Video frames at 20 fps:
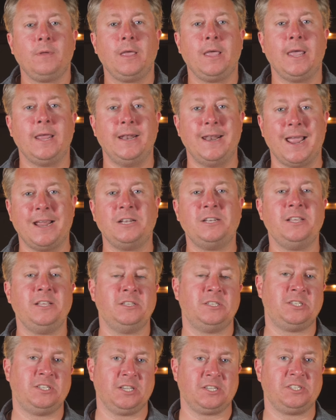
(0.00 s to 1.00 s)
In
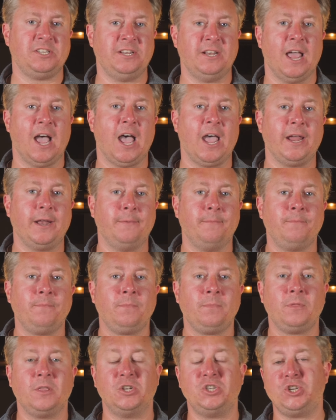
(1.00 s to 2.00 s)
1969,
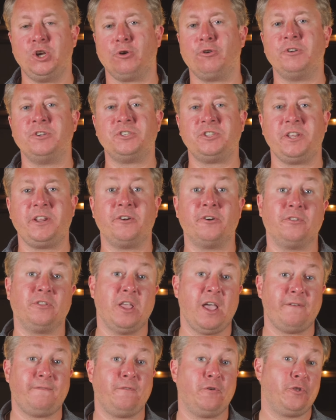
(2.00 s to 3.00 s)
the Children's Theater
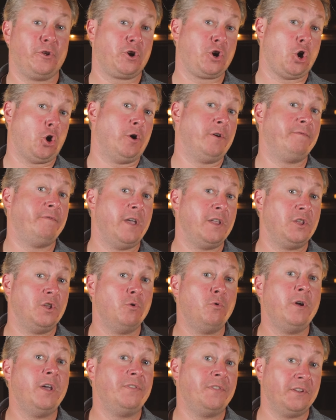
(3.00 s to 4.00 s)
left for their current
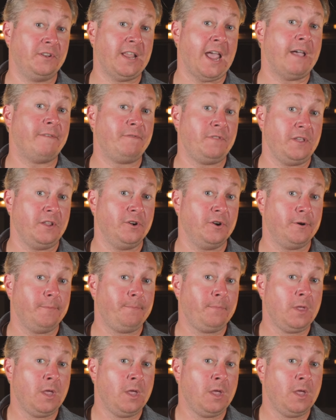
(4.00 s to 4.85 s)
venue at the Taft Theater.